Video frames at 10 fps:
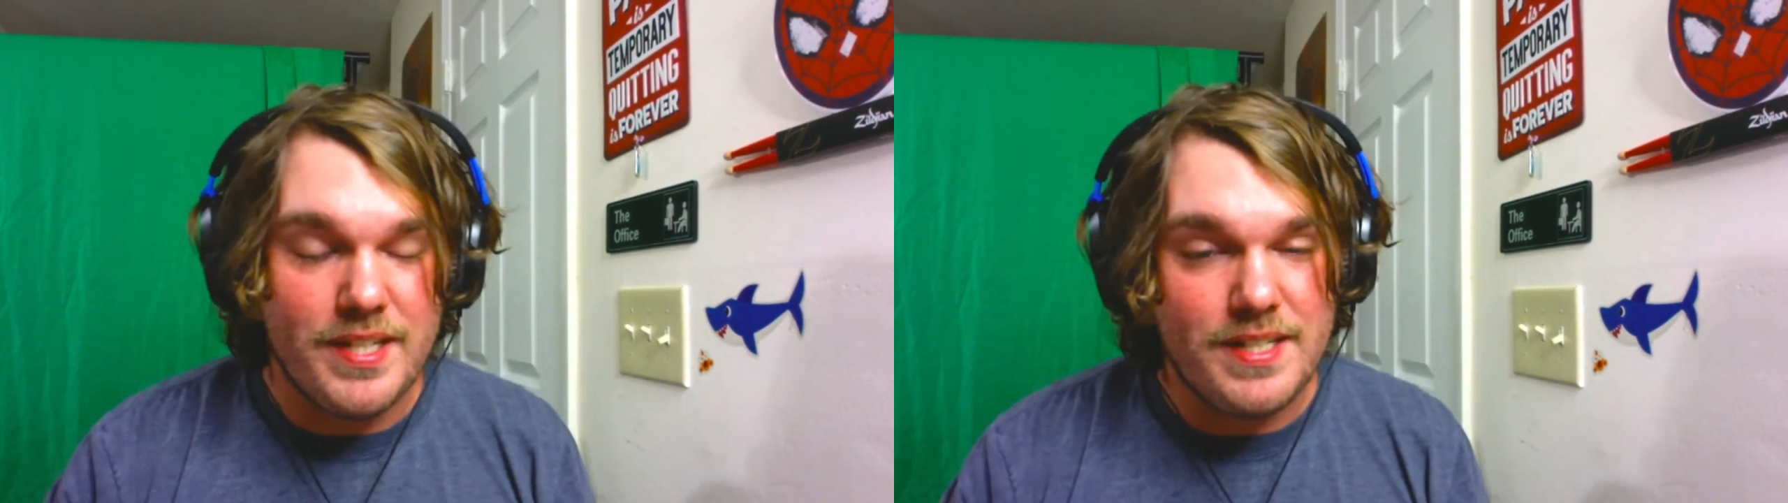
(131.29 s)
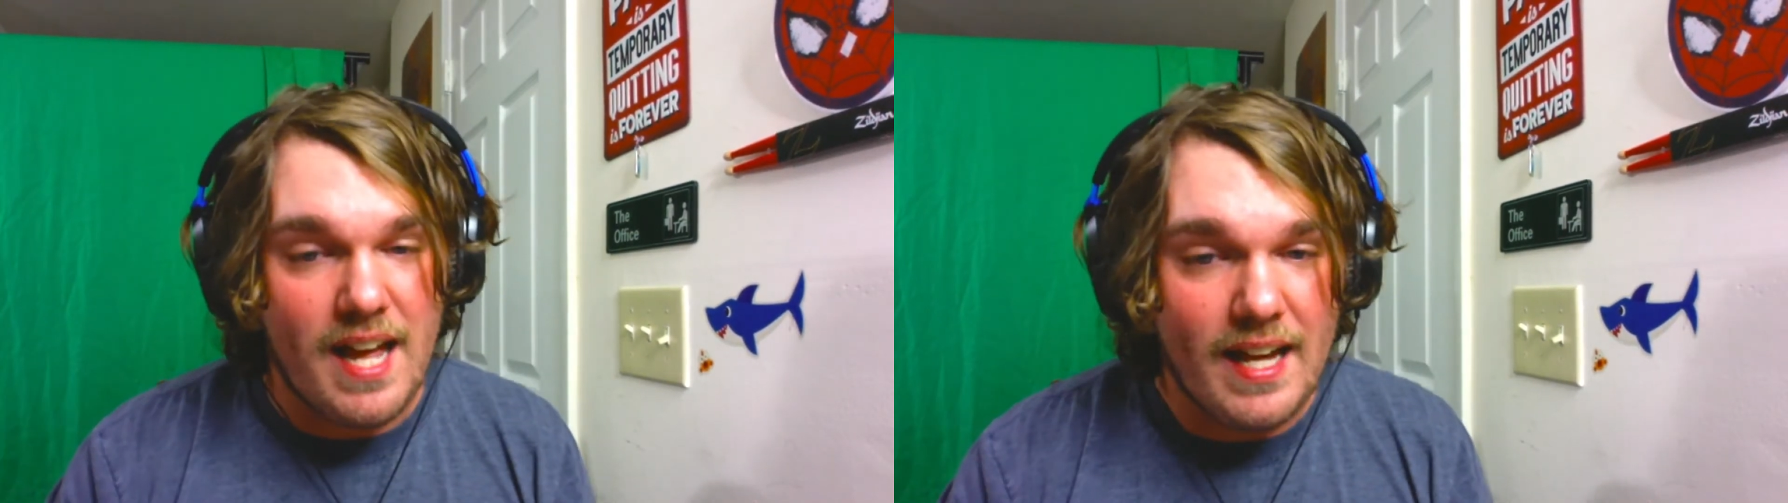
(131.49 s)

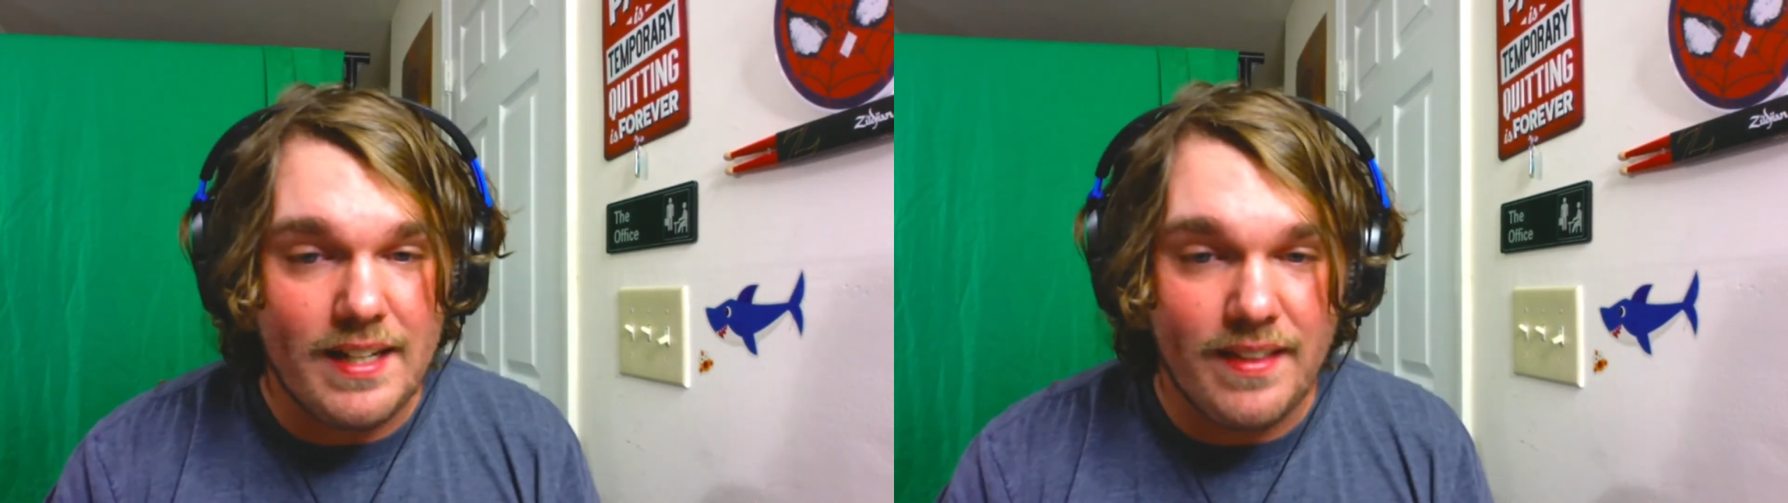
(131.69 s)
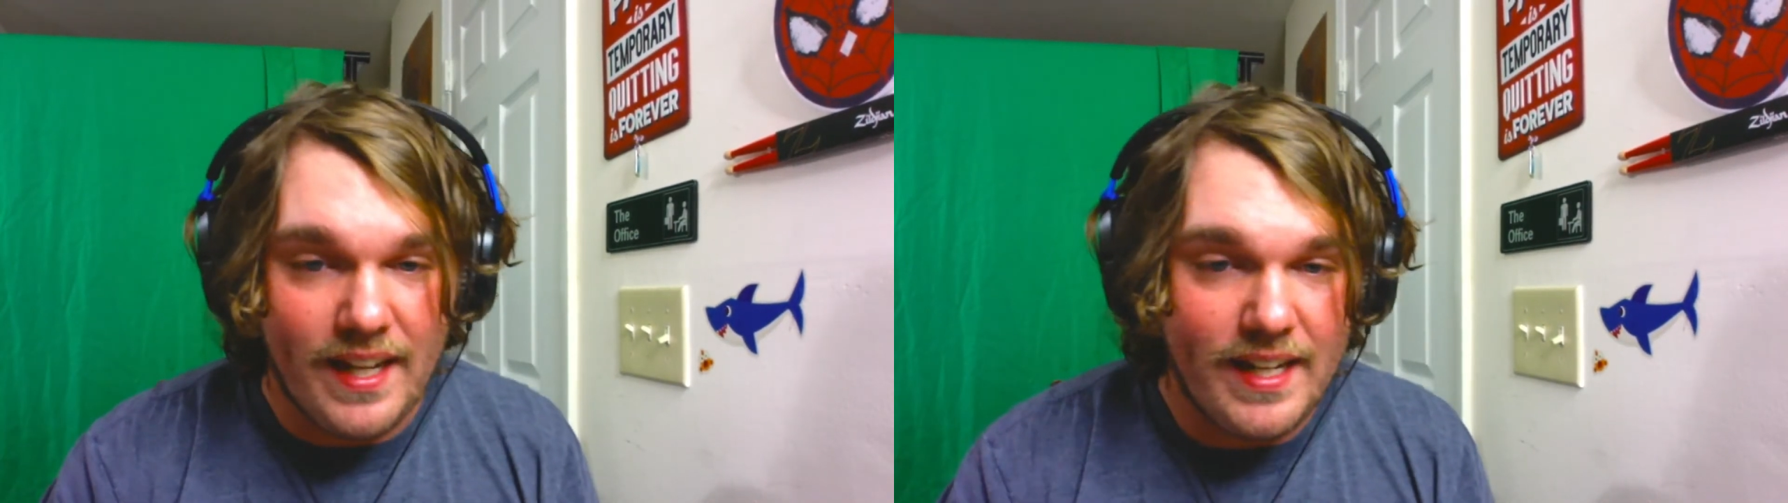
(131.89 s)

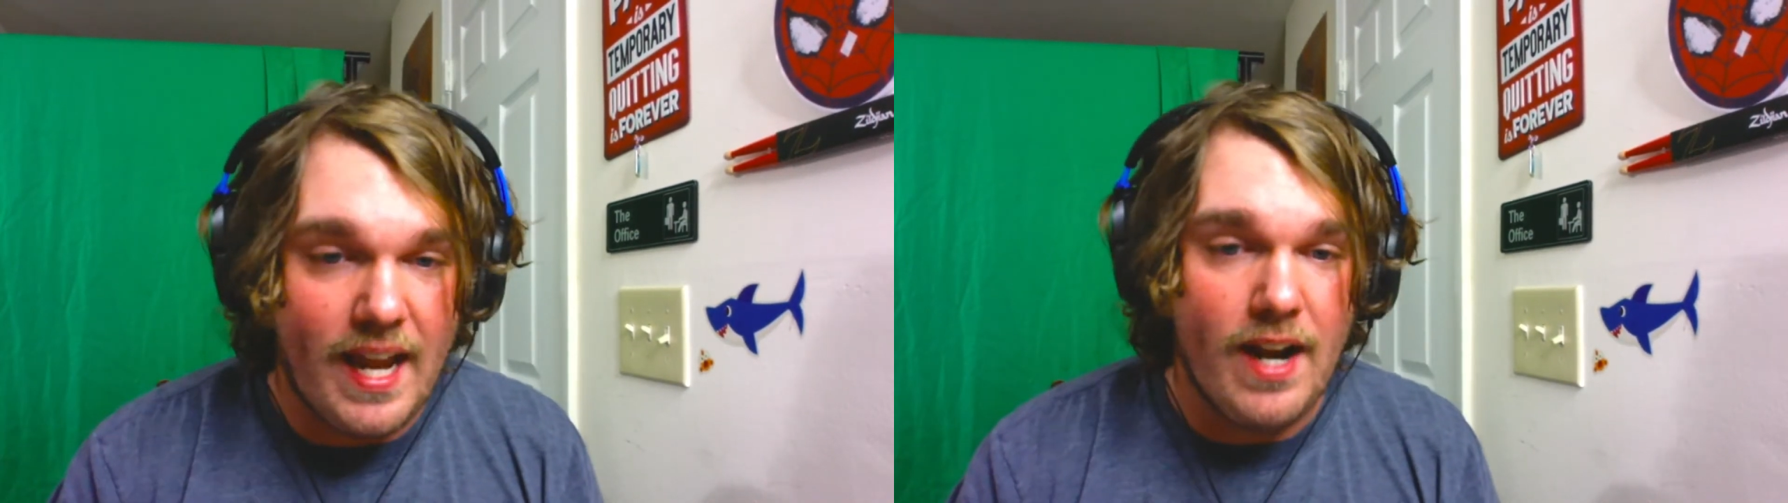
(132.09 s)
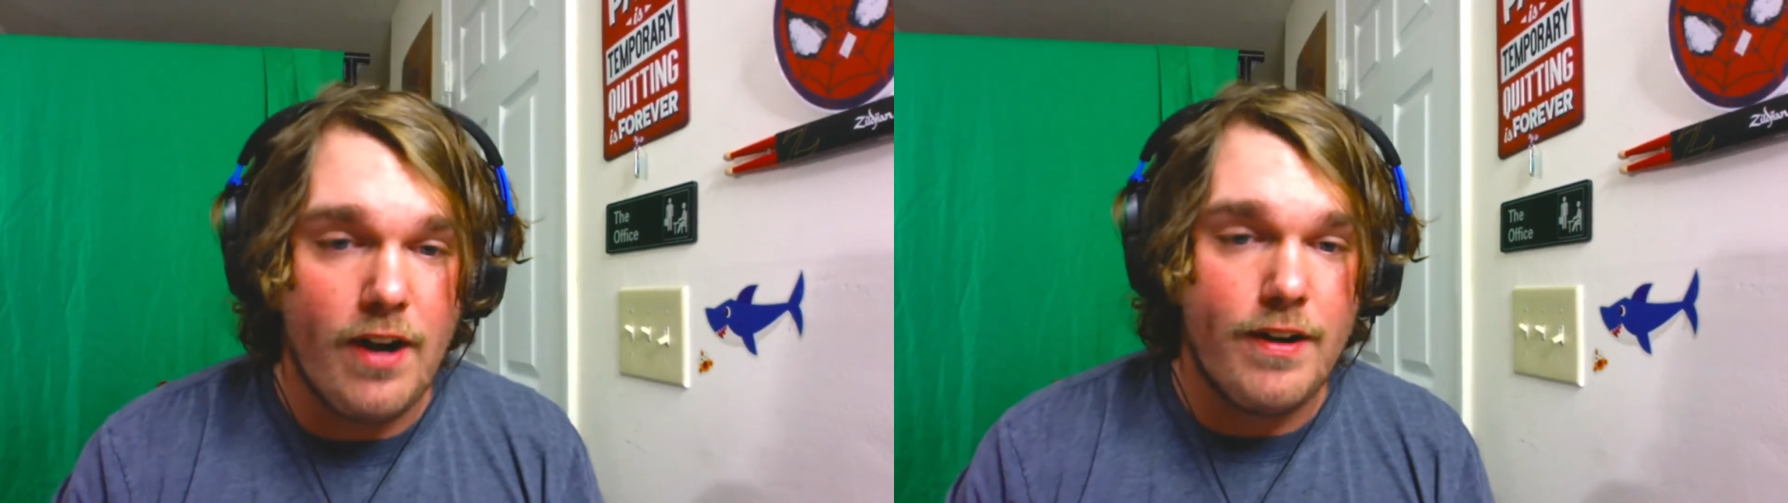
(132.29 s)
stack and they
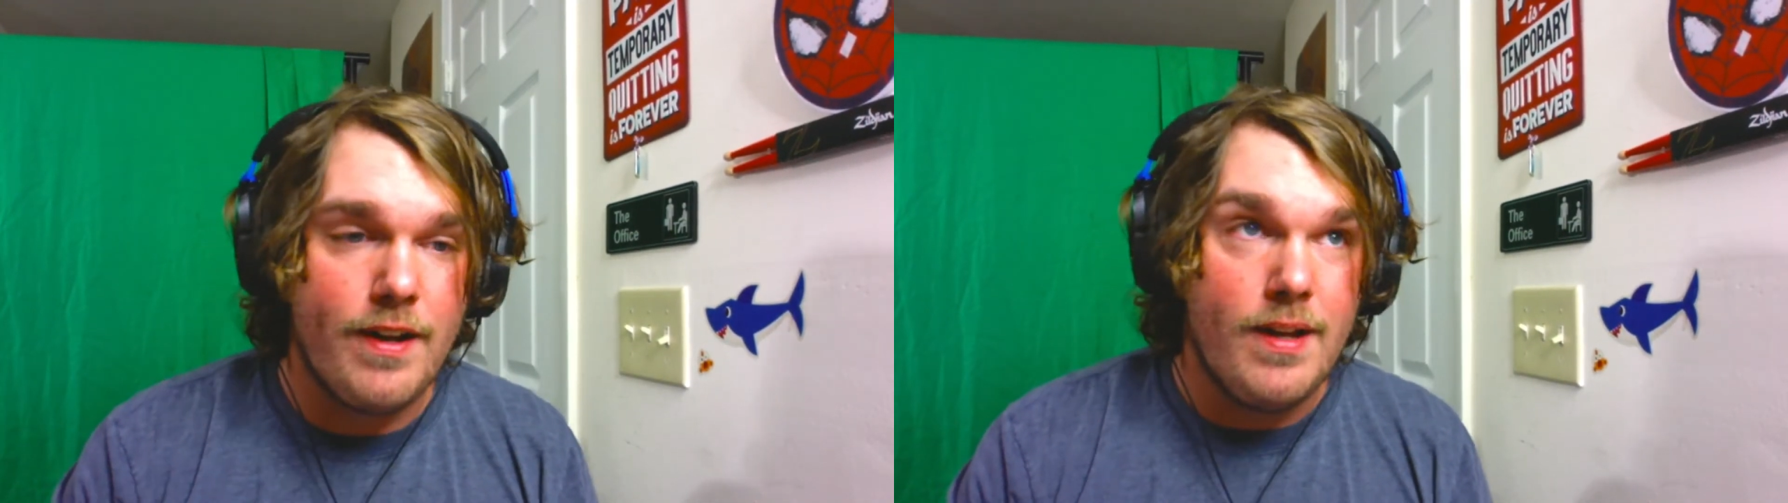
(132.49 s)
cared.